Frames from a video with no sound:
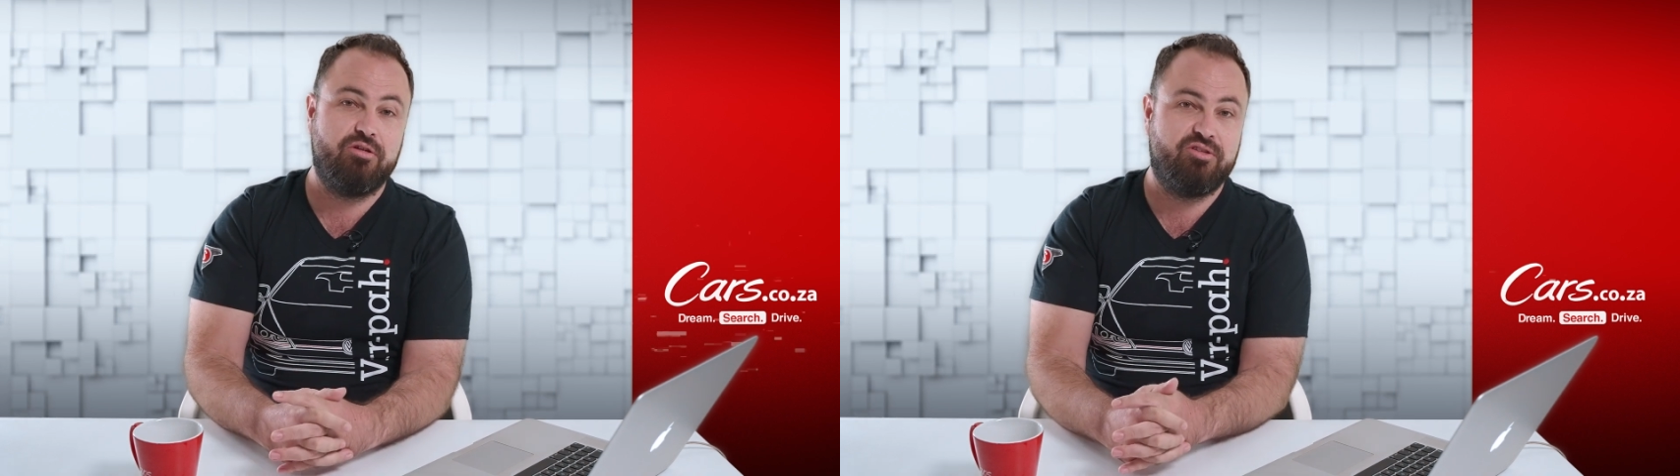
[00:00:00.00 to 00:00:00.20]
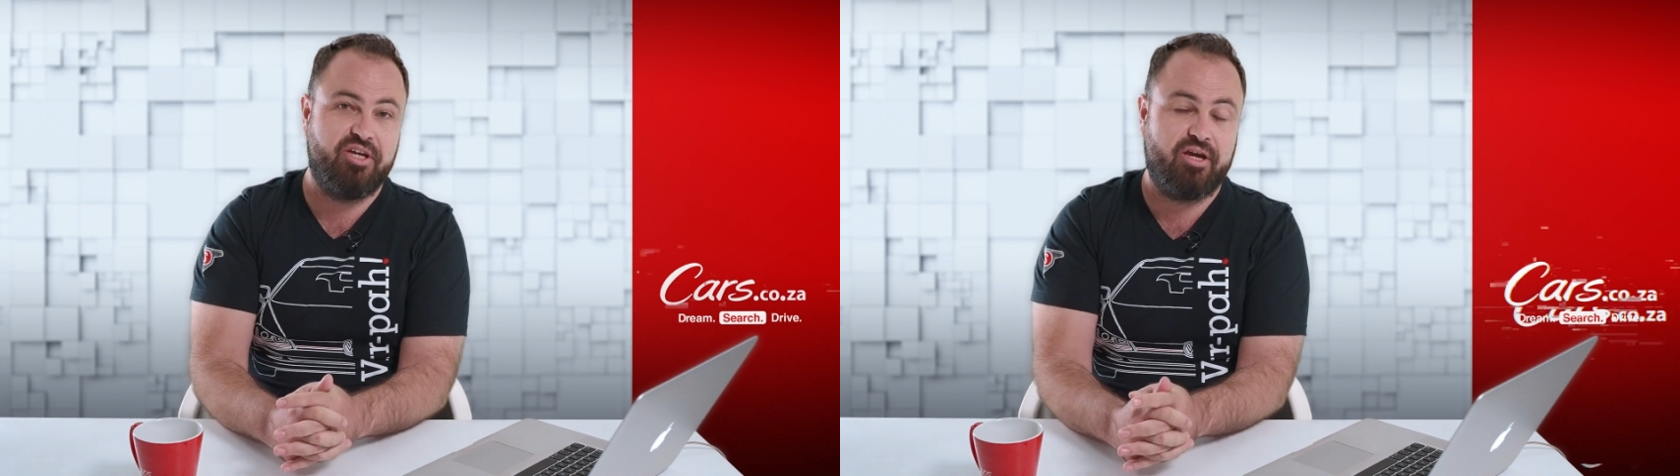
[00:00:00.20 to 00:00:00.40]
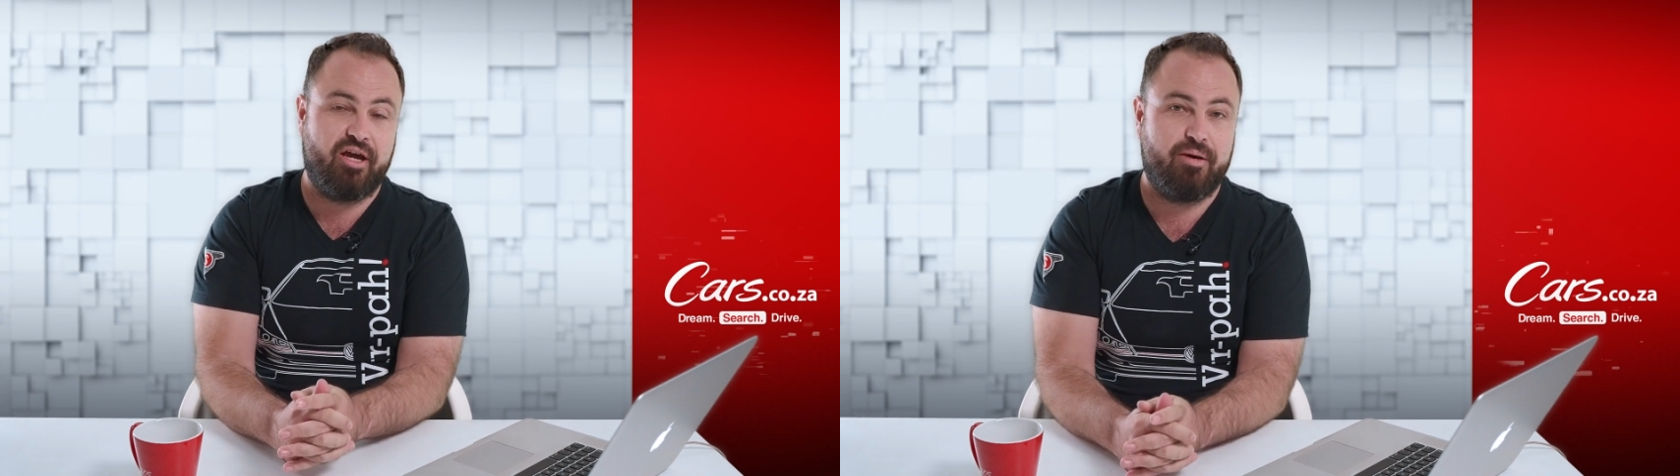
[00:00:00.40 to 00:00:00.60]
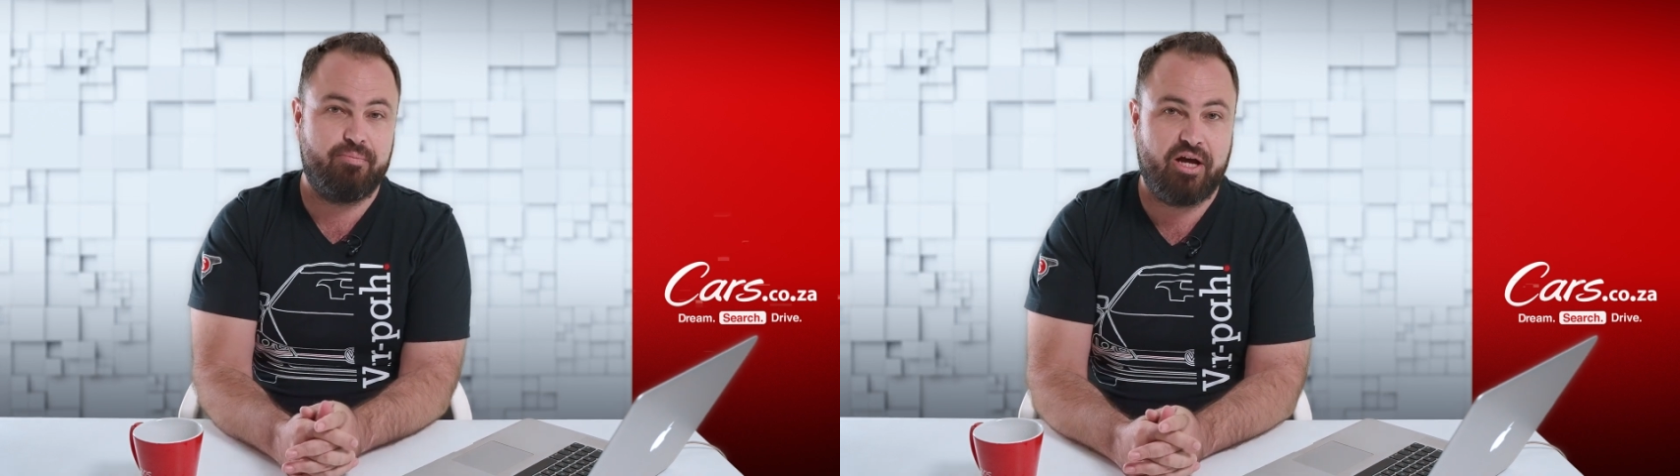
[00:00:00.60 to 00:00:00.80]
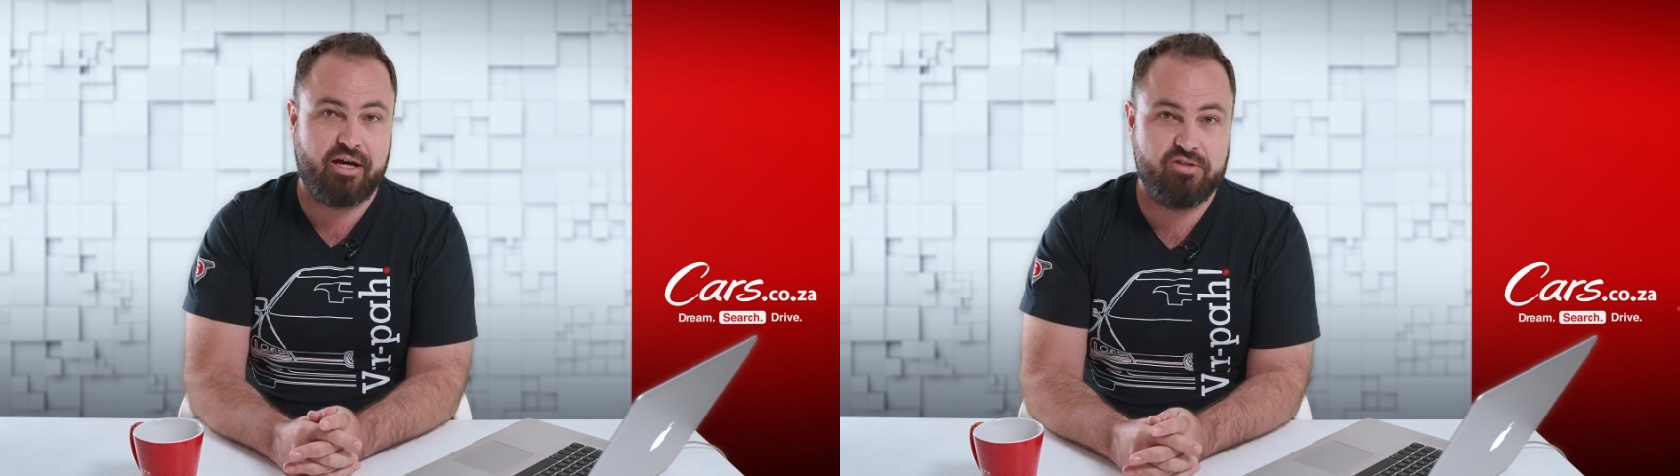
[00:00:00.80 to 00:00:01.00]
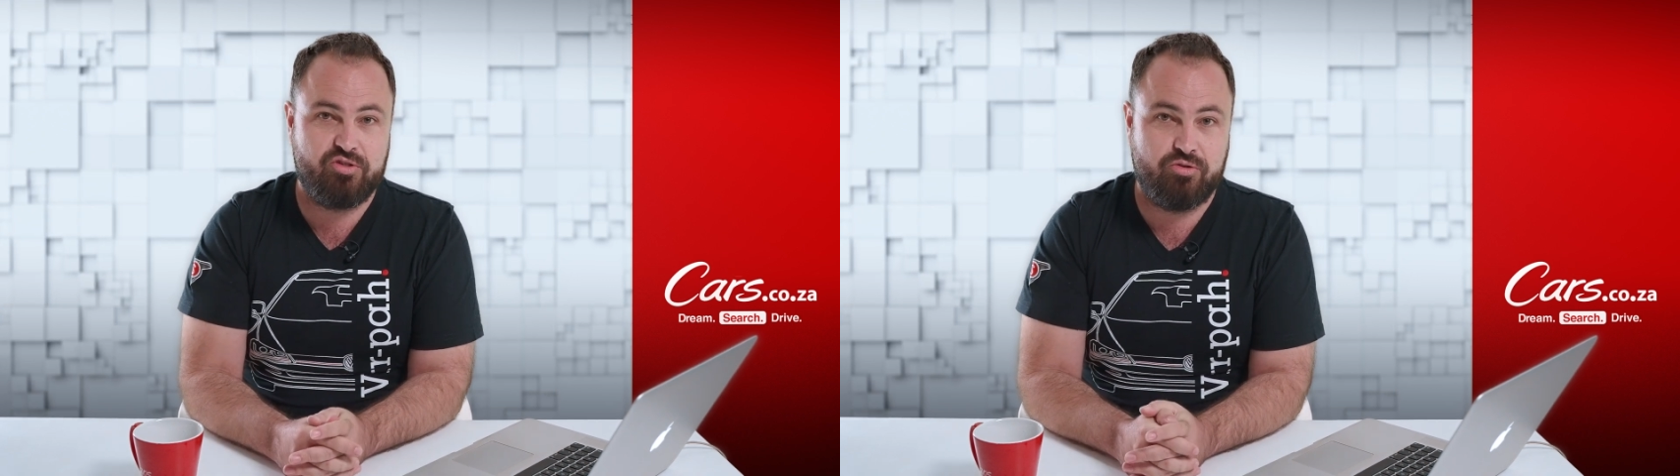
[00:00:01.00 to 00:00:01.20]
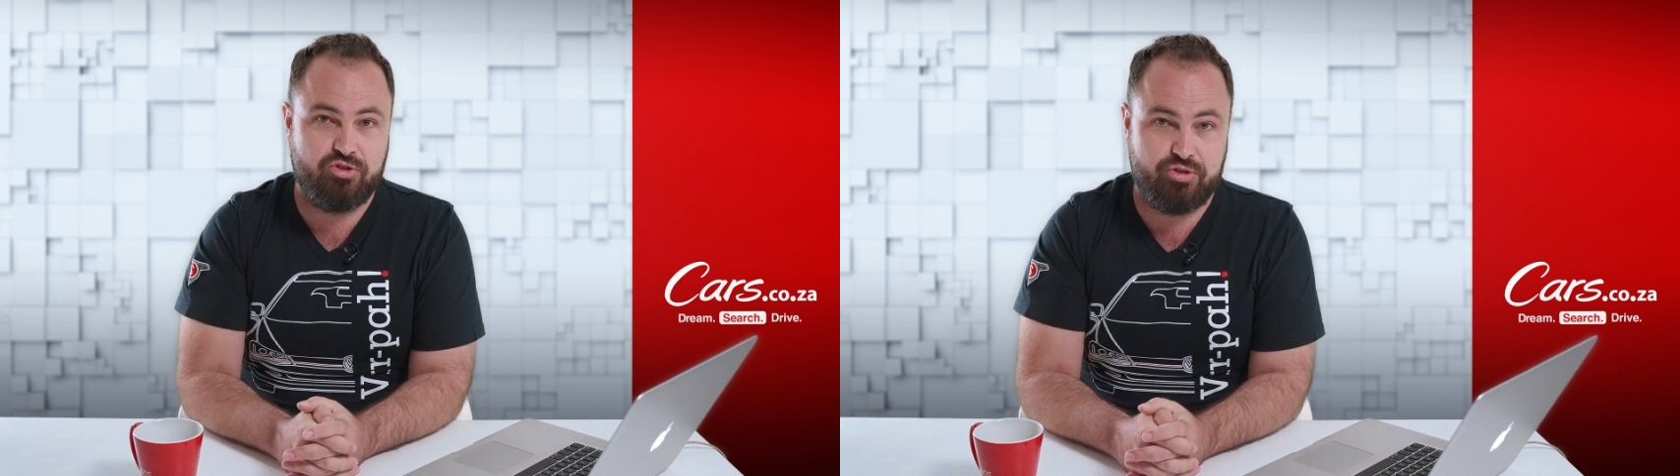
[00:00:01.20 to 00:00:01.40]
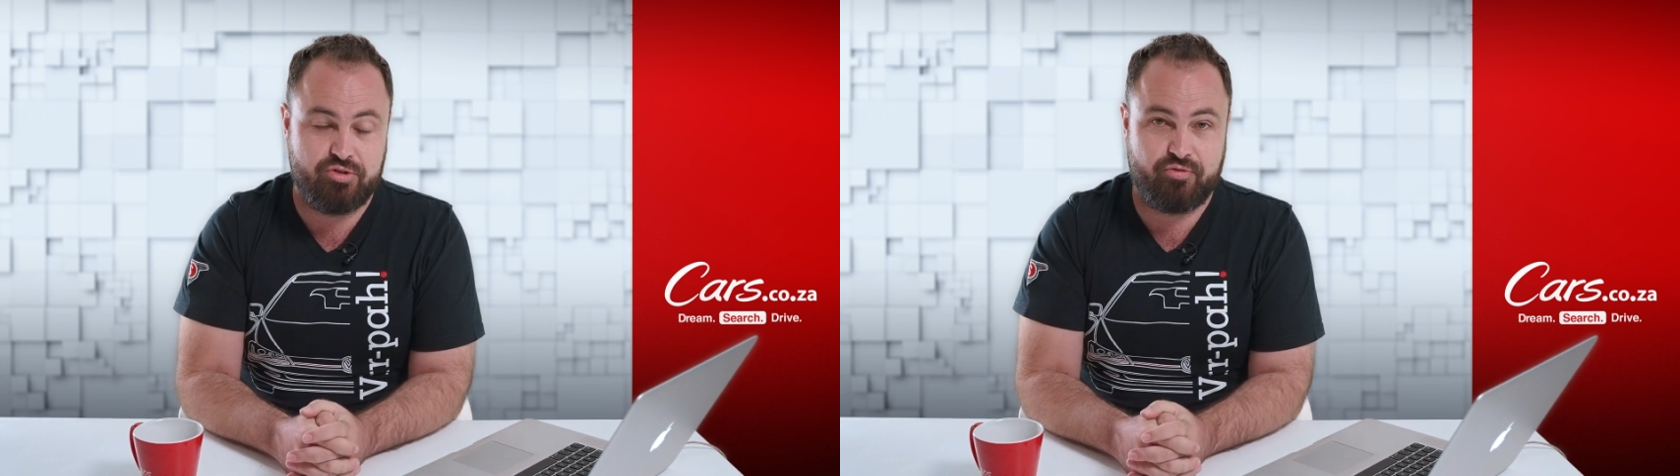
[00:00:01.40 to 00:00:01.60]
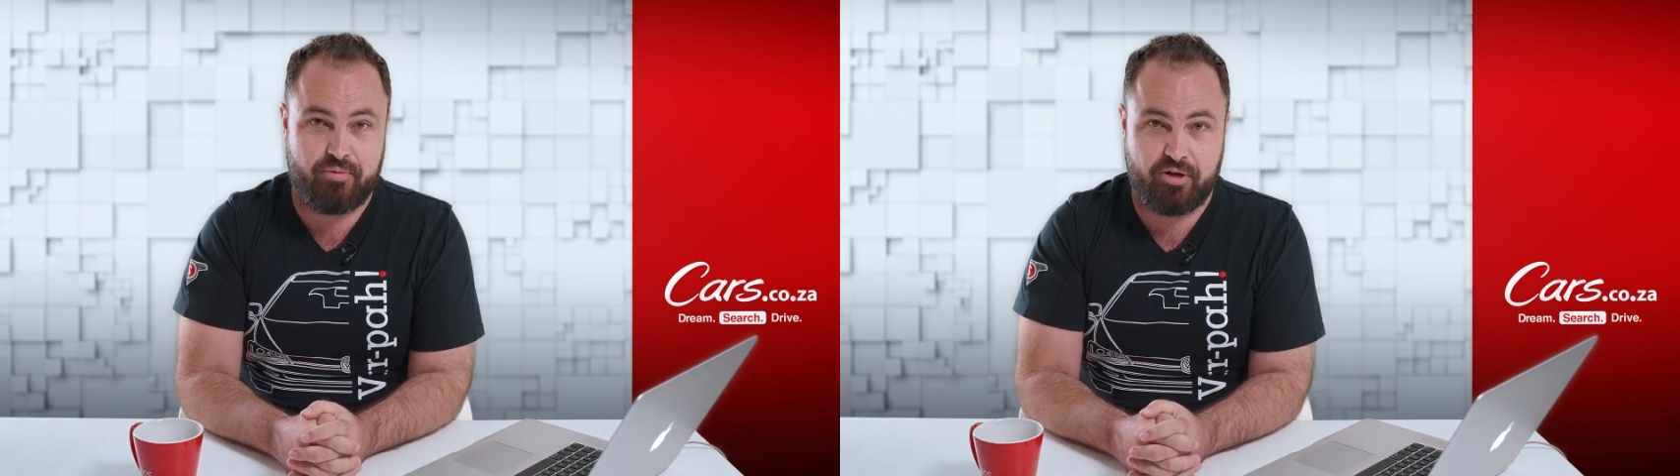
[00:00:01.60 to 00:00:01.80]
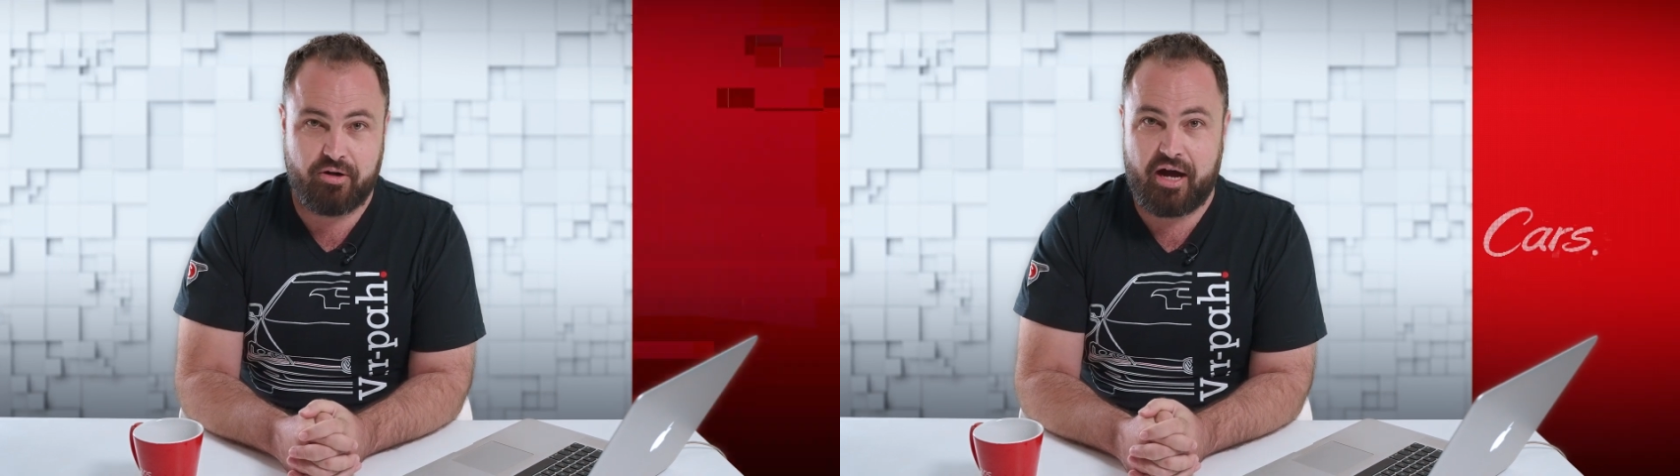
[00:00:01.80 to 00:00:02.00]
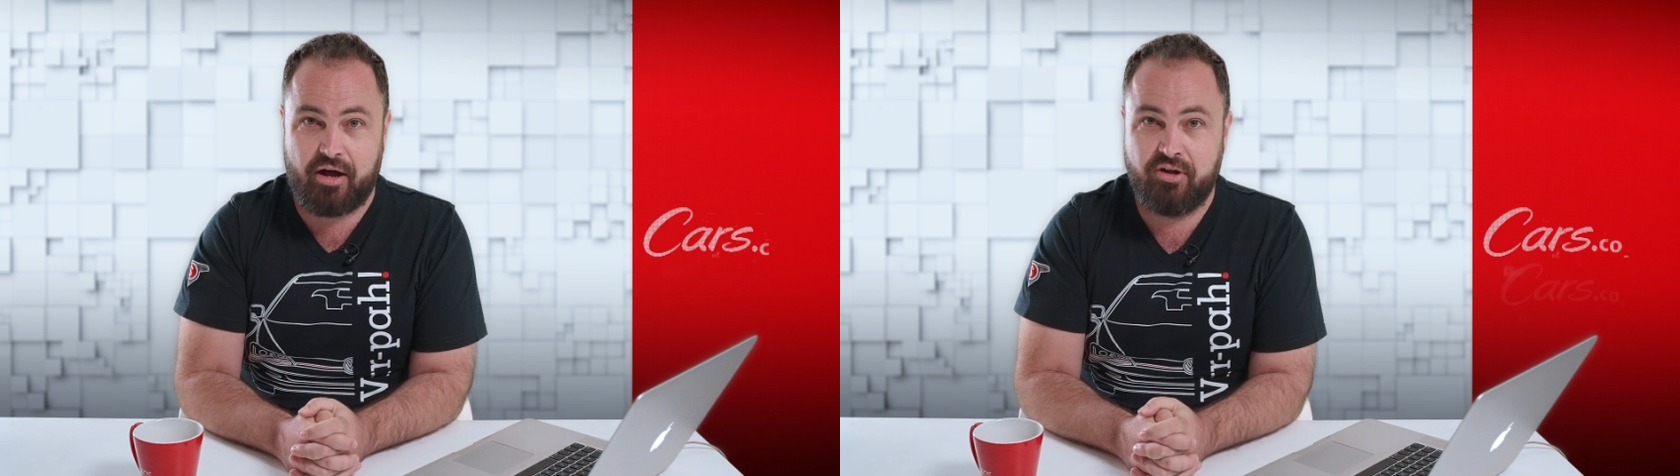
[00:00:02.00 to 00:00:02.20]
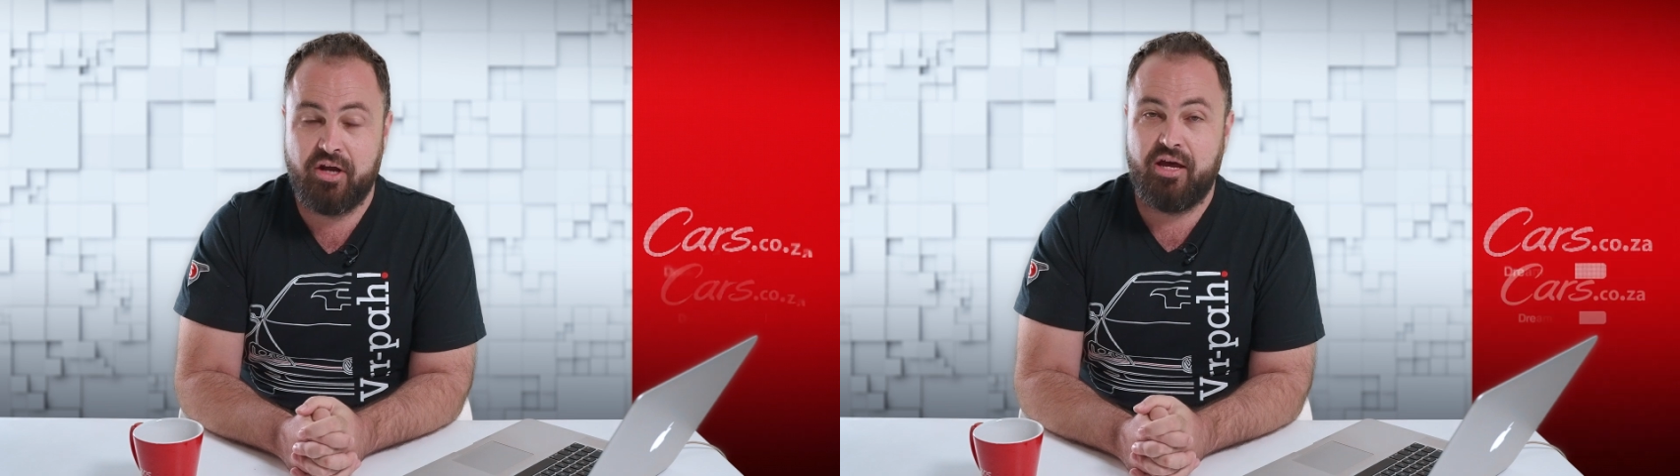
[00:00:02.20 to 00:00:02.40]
digging up dinosaur juice from the ground